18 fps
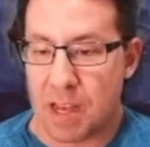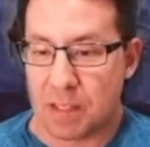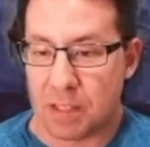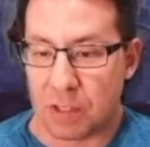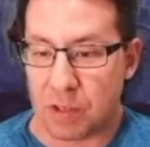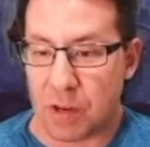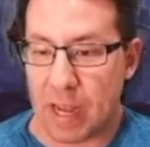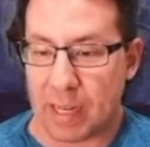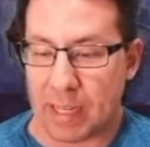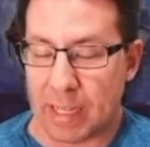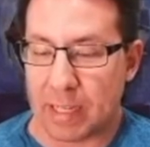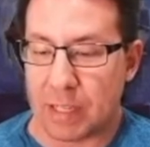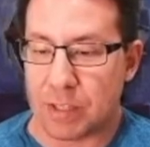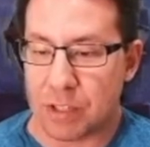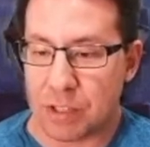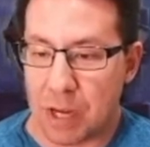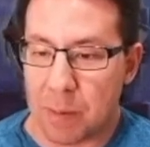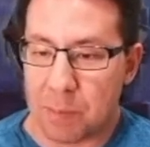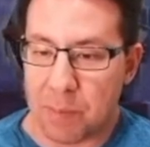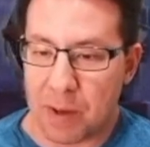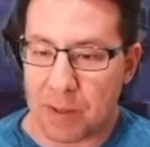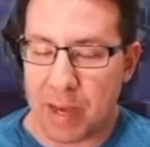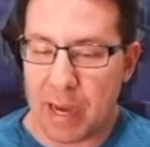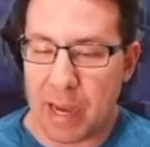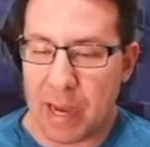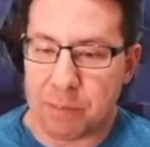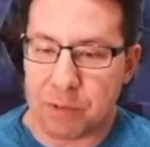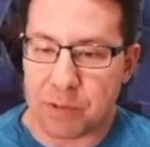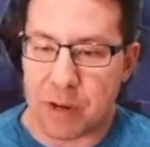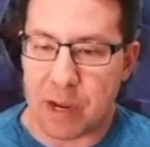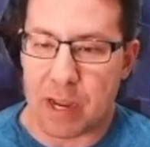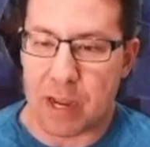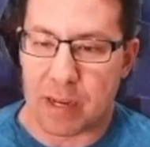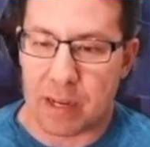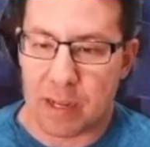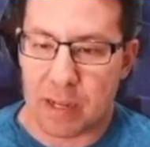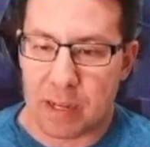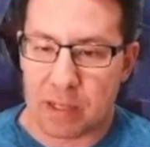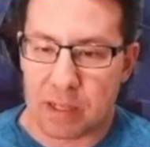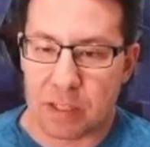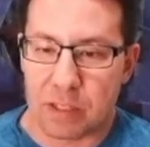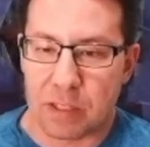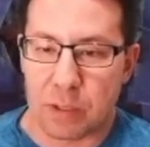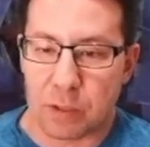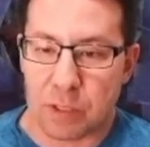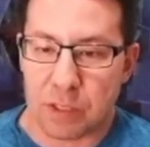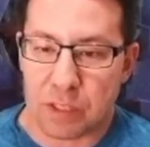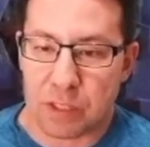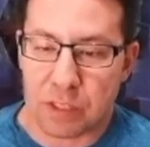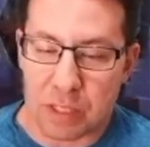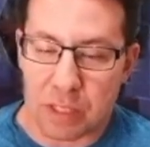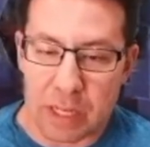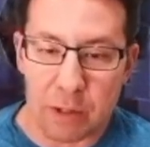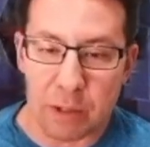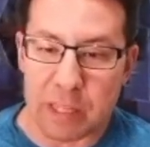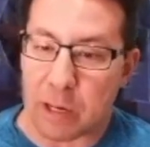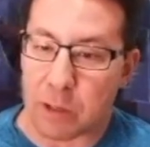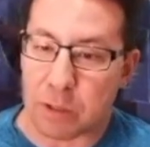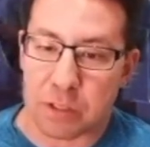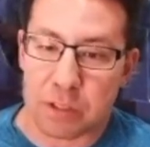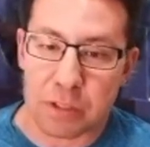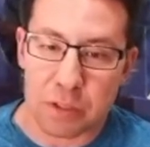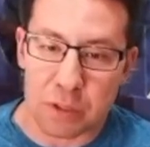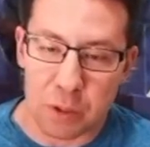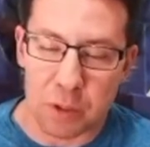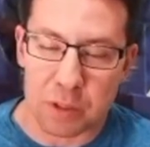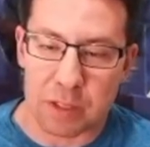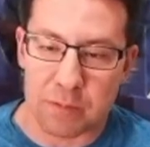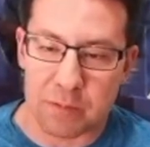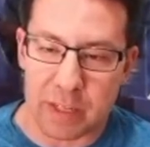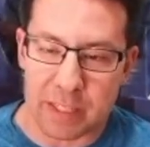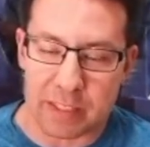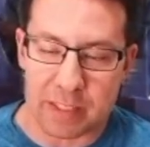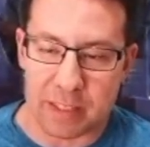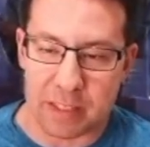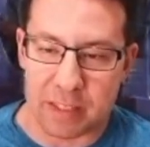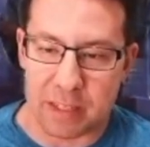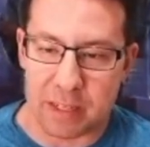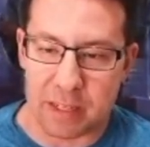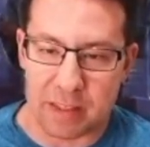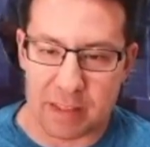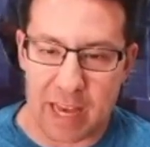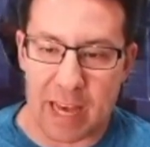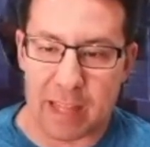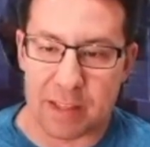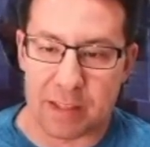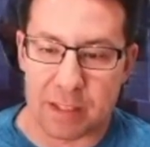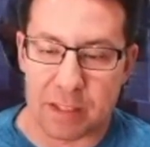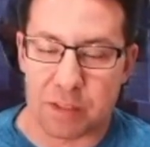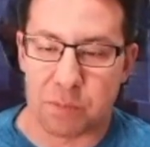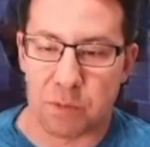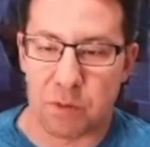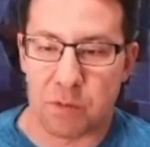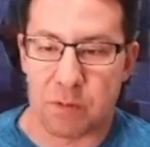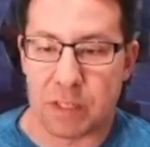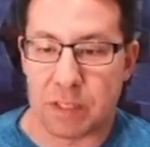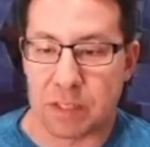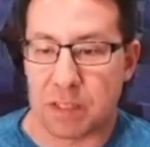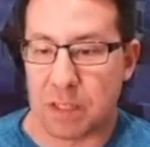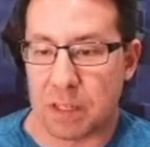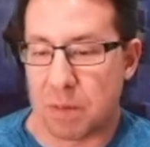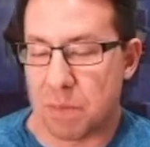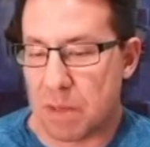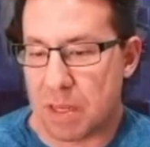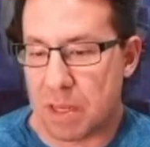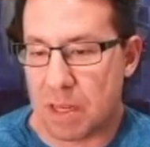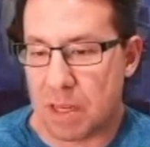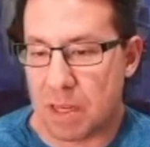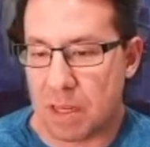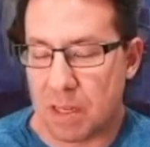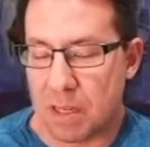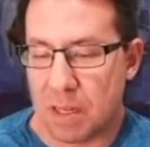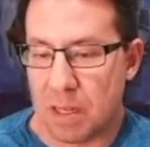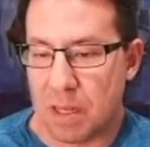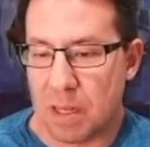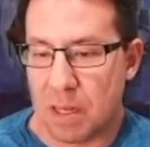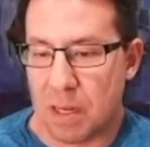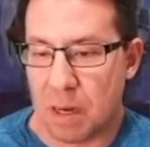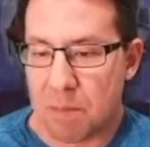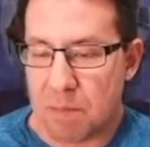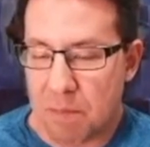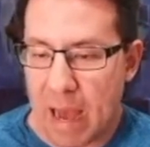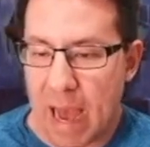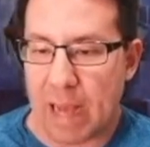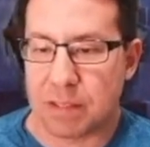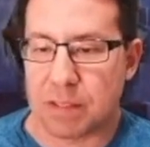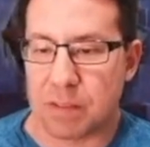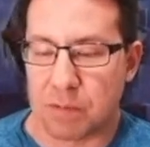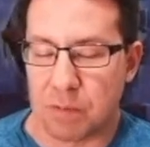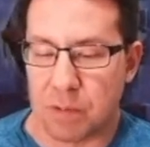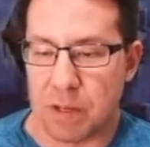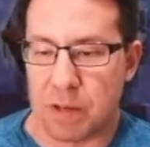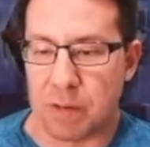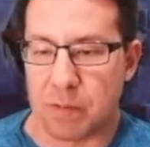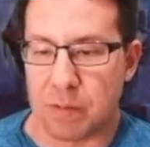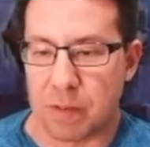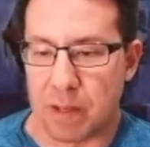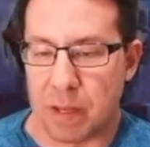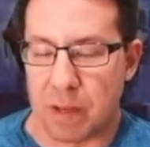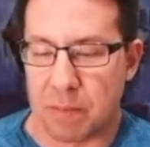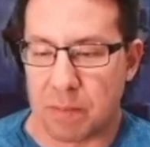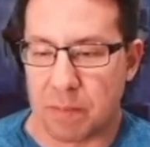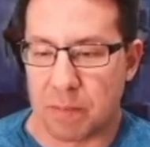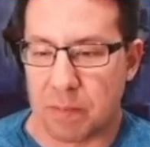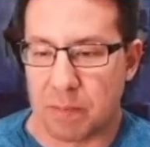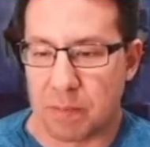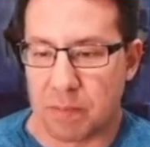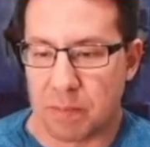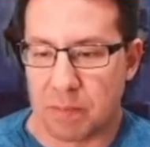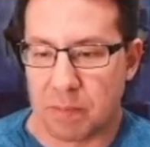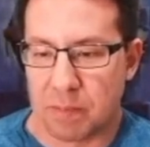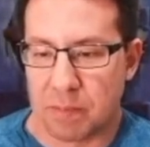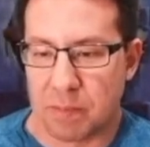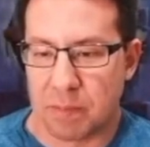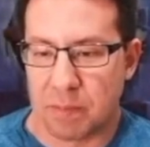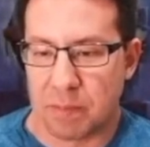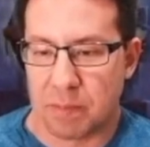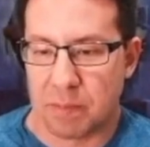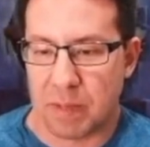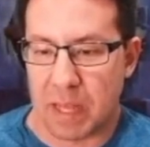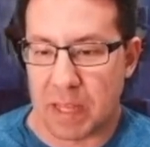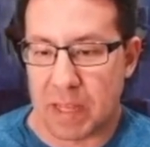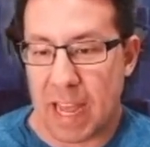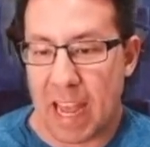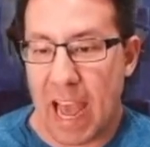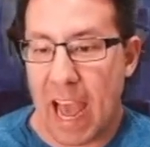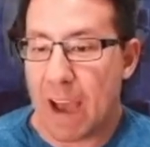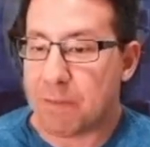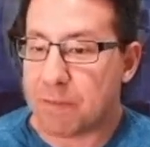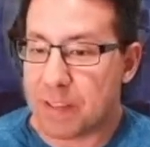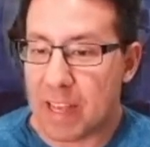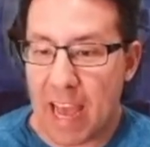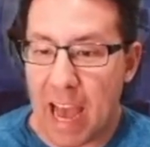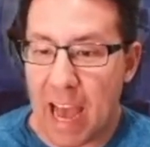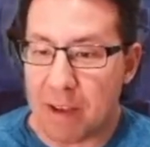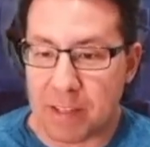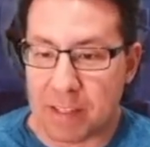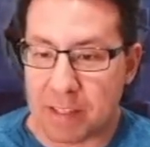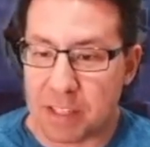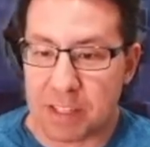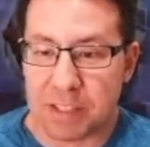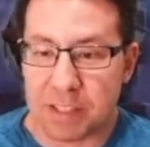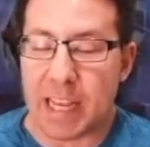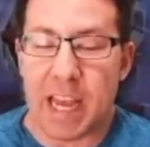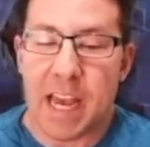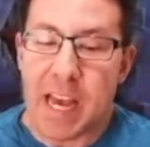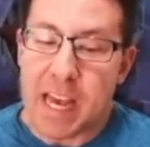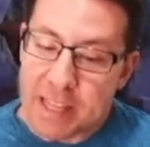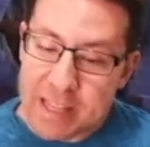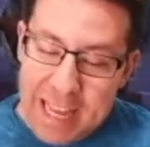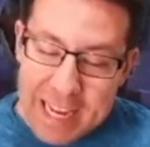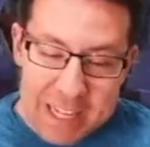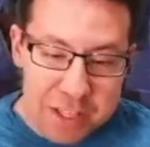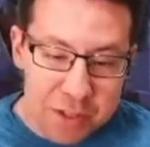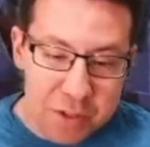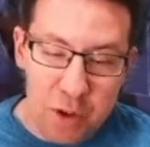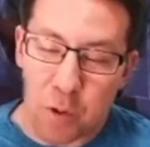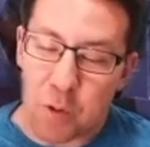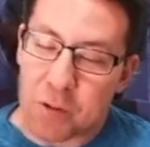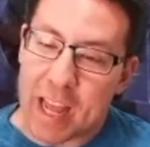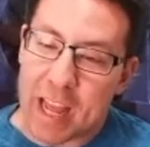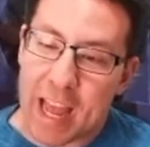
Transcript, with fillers: to try to get a jump on the hype train, because they're yeah. they are so convicted that this movie is going to be a massive winner for them, and they have to have it, because they yeah. they don't